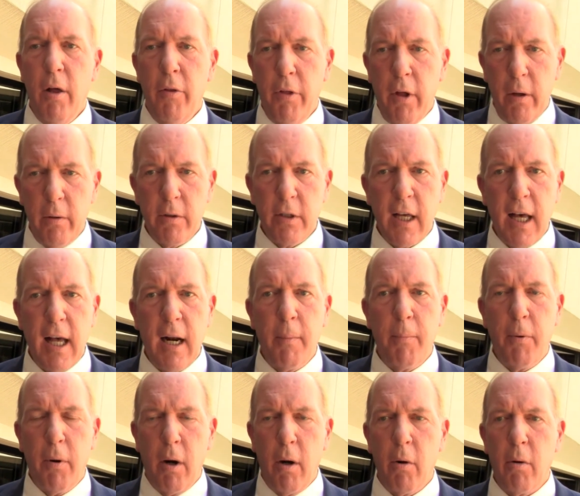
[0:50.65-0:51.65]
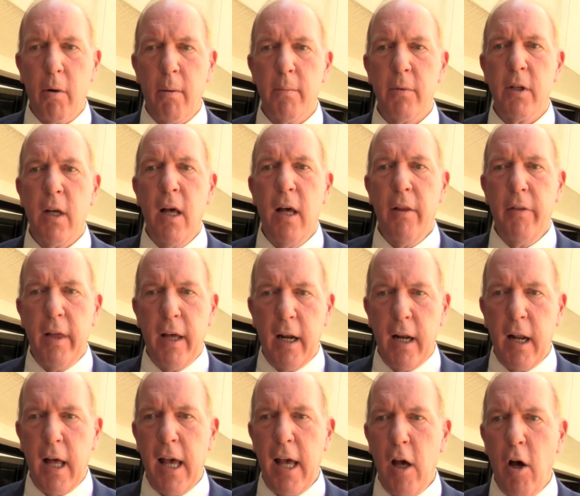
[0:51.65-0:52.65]
those kind of programs
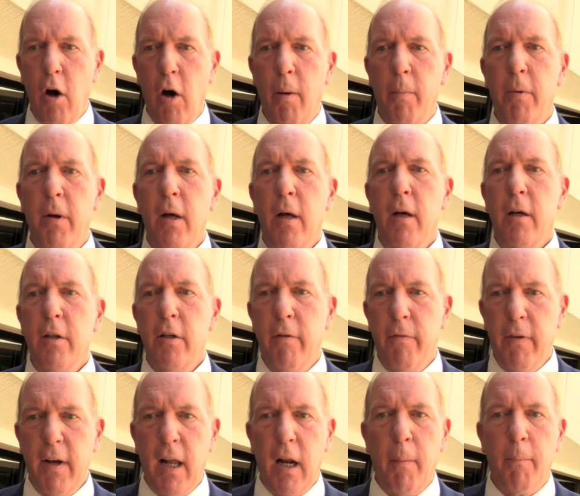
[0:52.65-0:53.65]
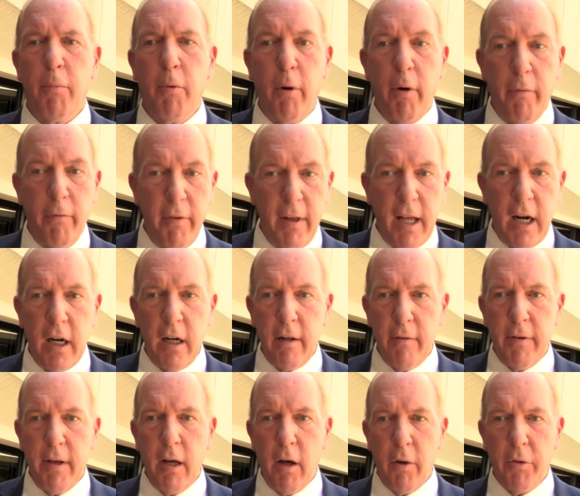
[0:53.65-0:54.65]
that help develop
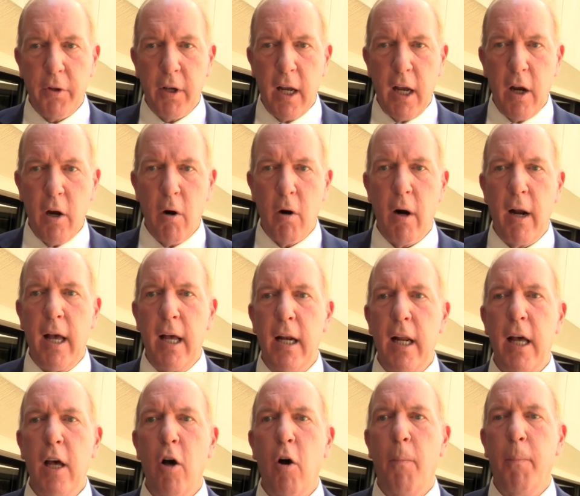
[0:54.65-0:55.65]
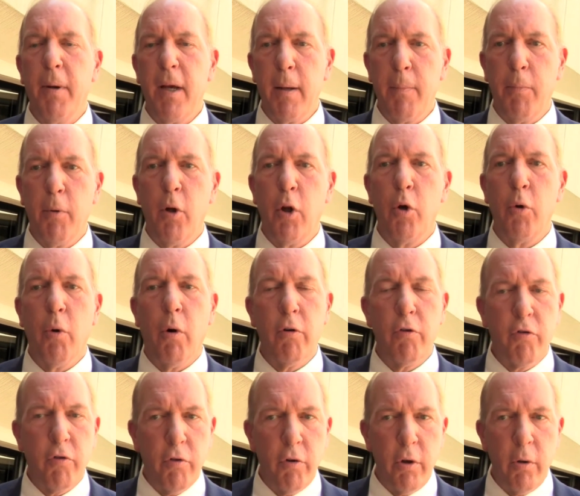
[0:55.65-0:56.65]
preventative health care and help people who are
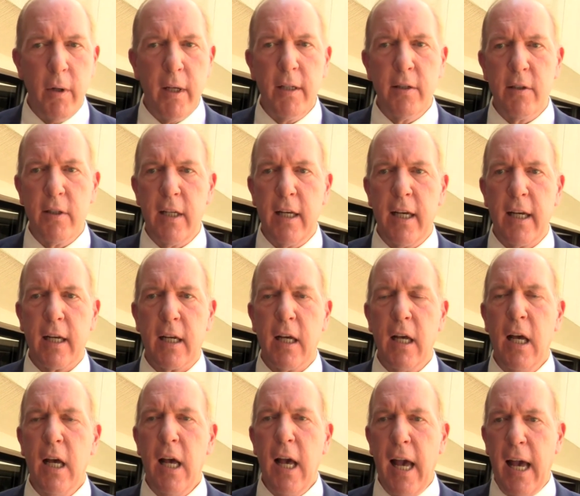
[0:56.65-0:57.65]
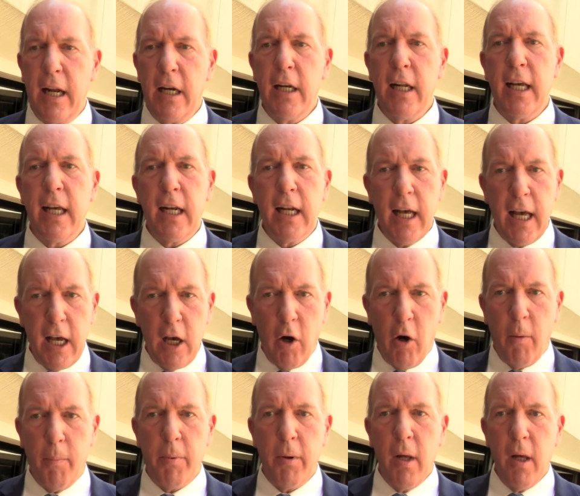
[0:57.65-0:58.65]
truly sick and need
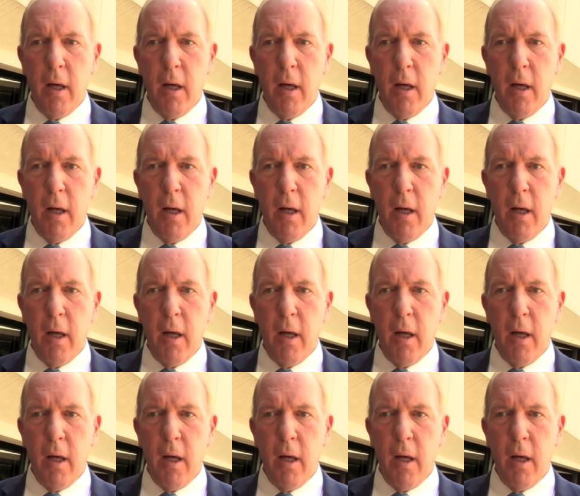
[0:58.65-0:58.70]
help.